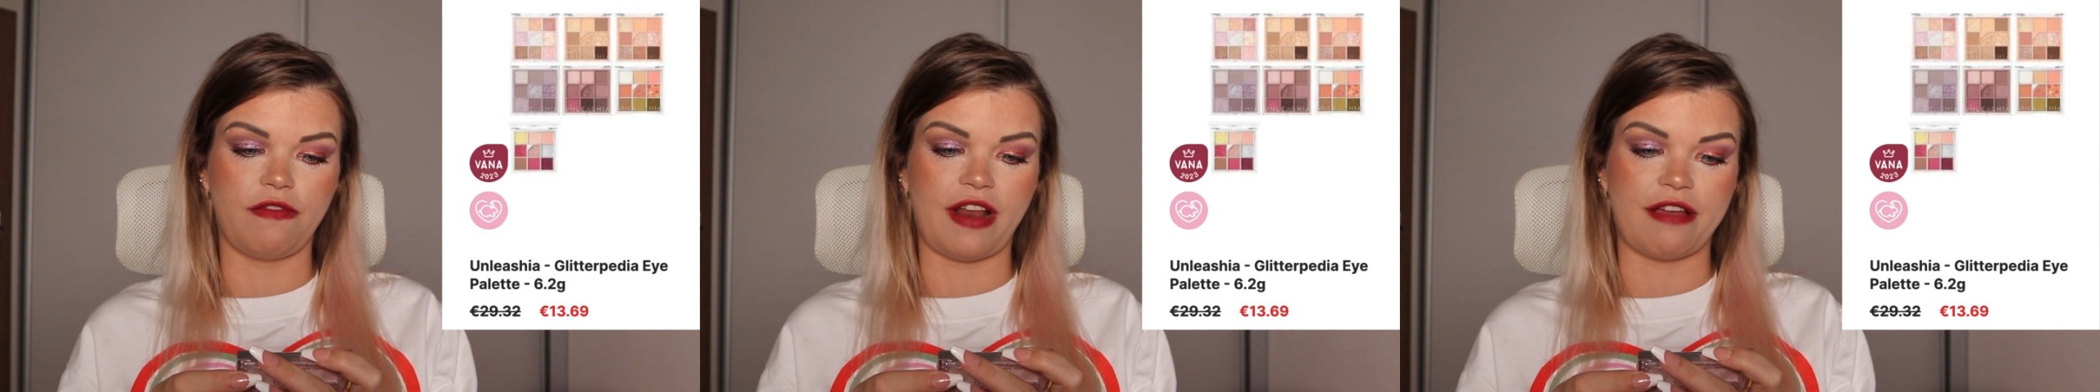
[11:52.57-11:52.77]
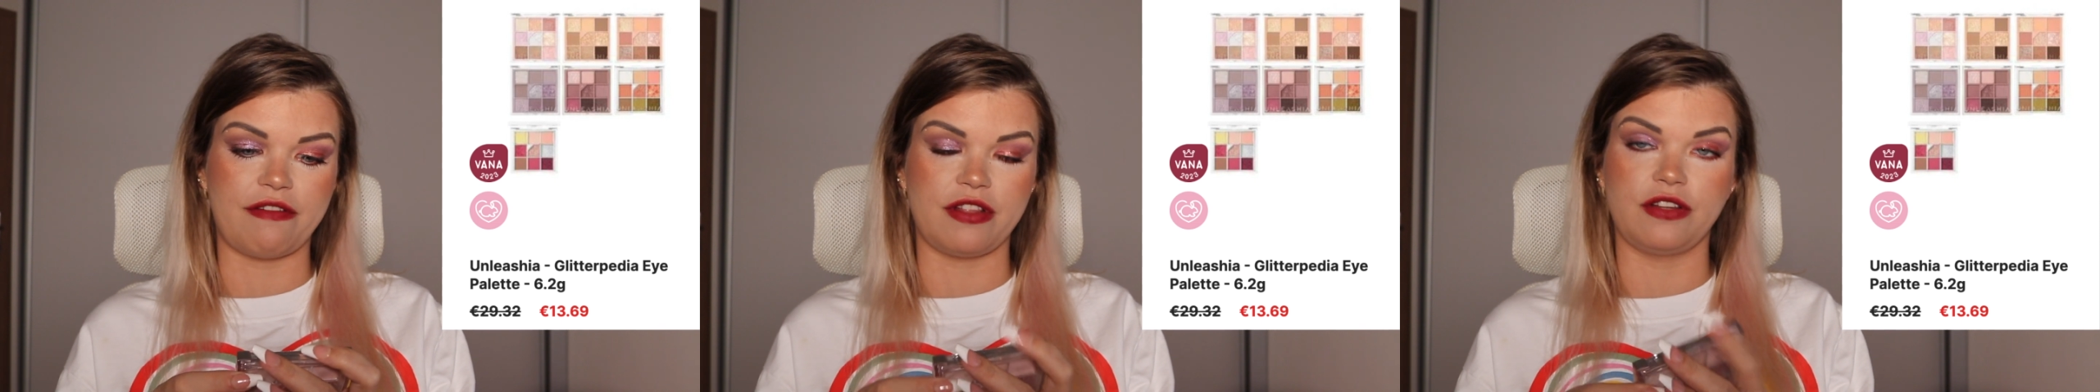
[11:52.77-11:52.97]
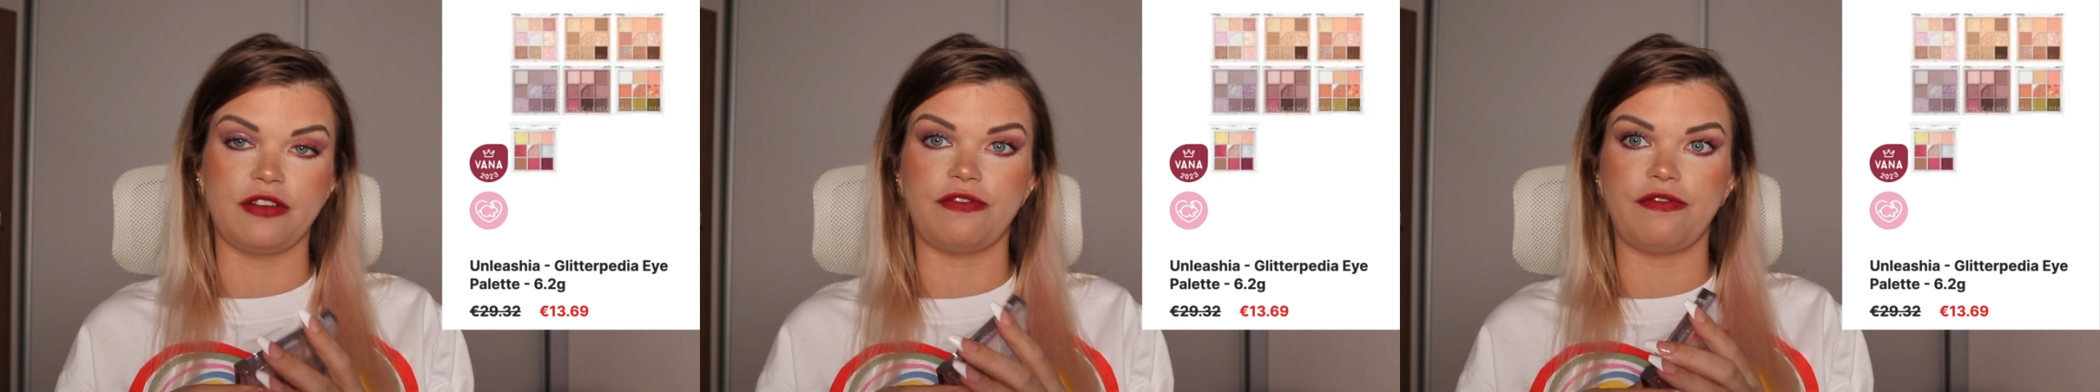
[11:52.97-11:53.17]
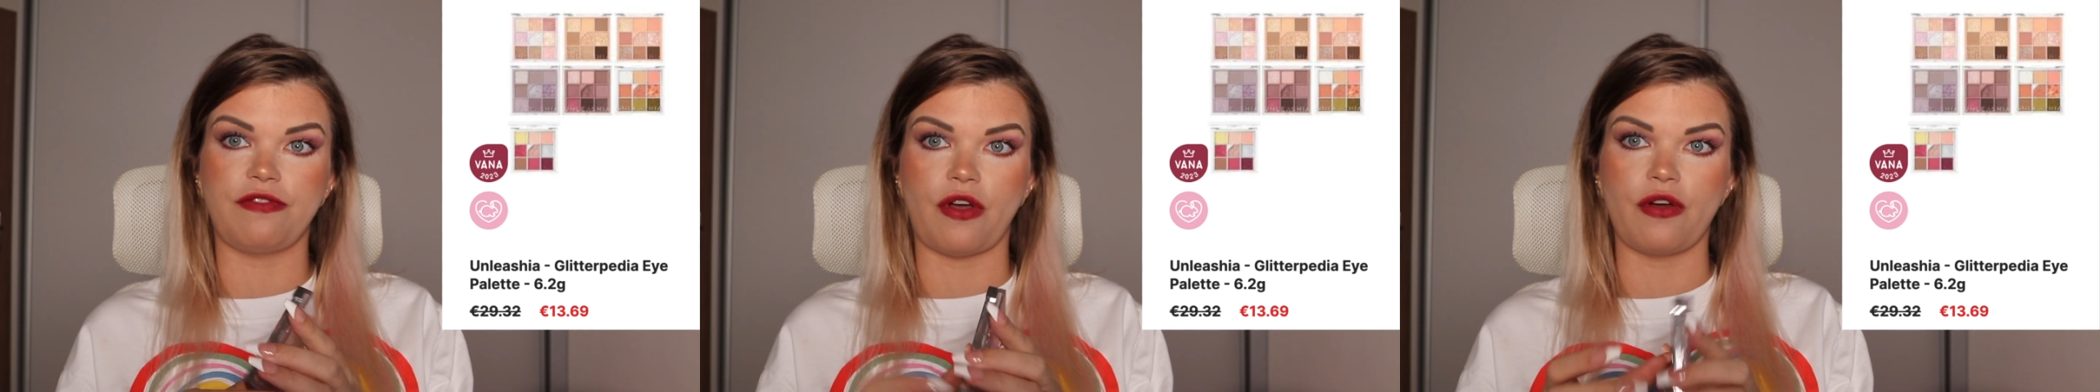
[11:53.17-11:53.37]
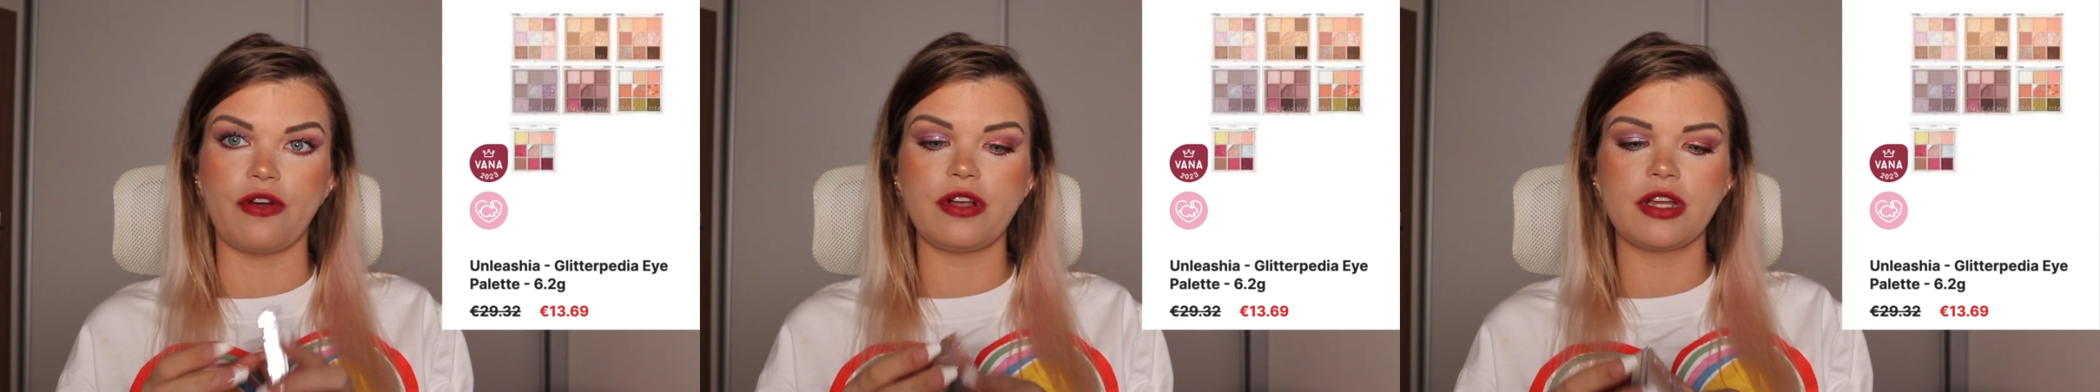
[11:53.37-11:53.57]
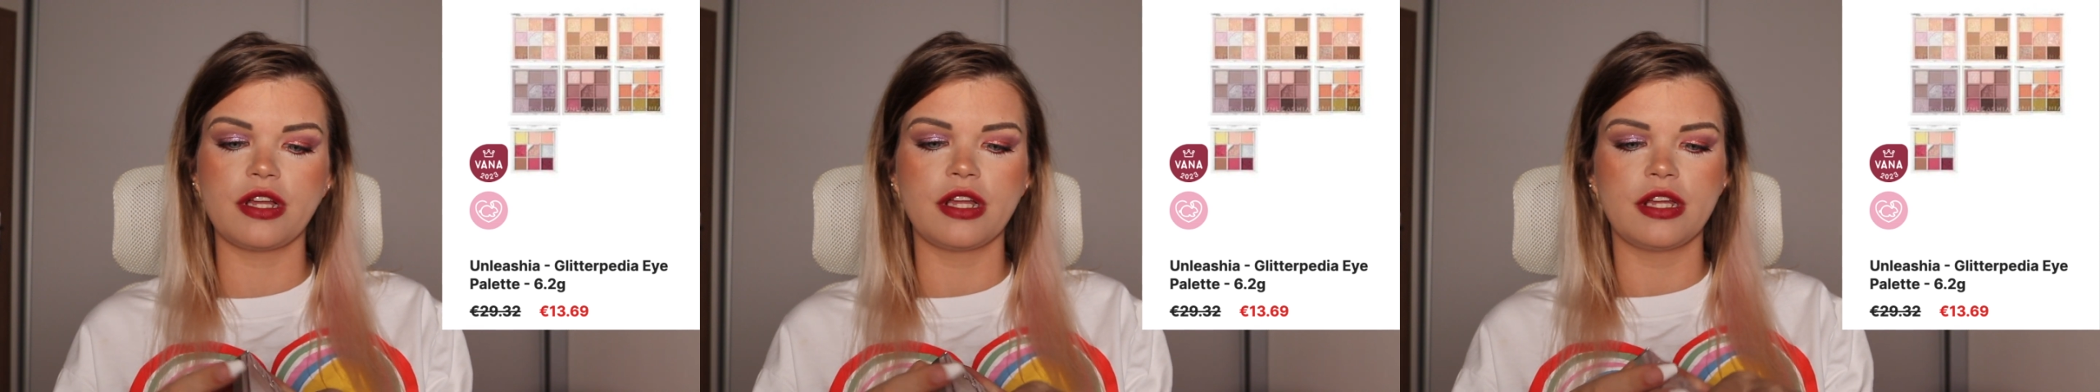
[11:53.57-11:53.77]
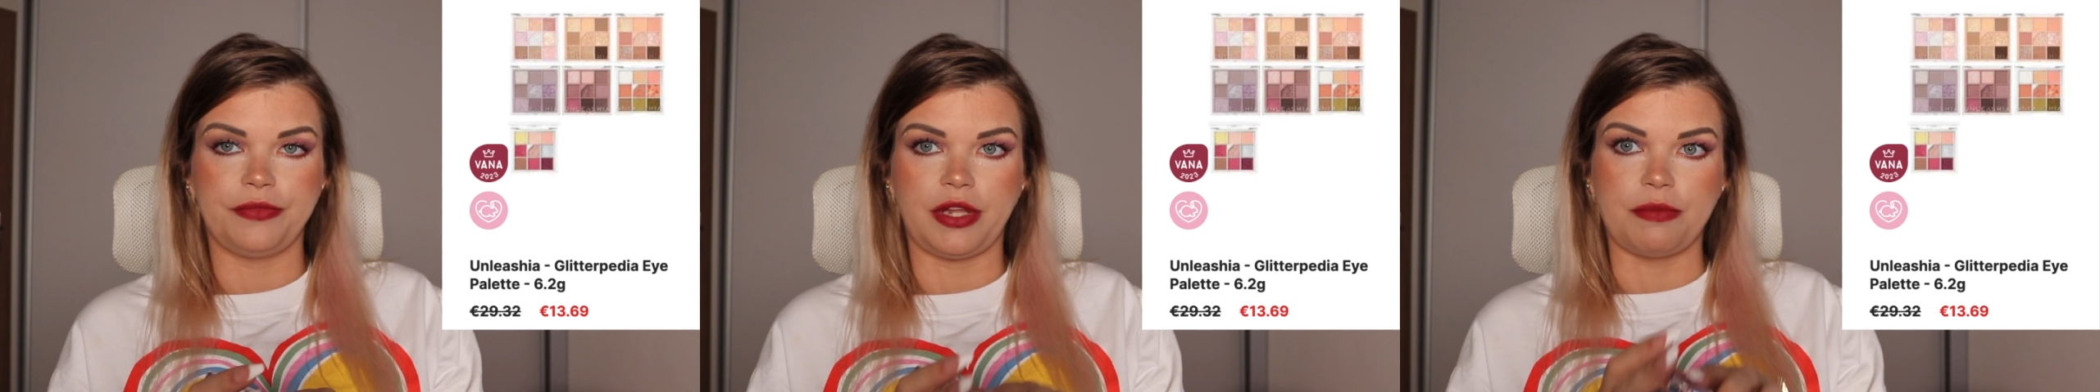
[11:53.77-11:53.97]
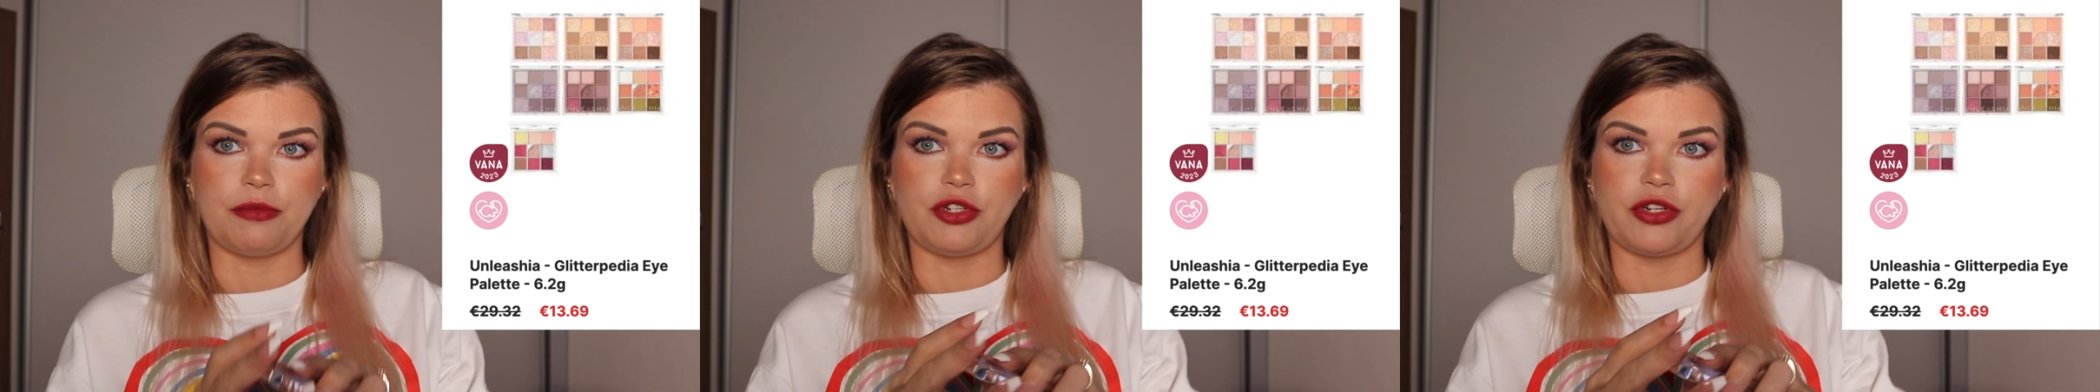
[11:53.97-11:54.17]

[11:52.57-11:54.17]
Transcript: Lavender Fog. I'm